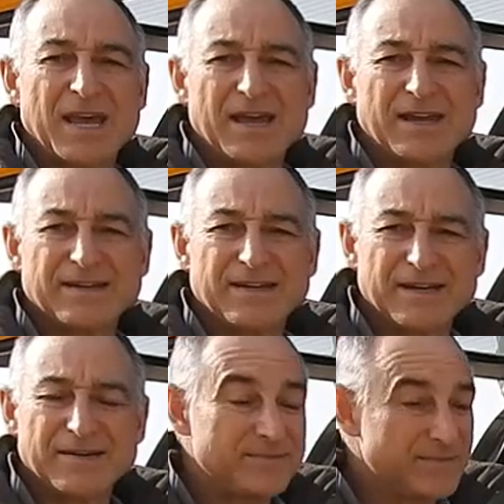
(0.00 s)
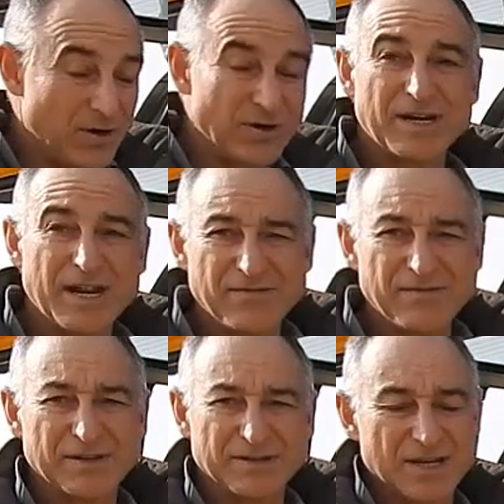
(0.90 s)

and on an airfield.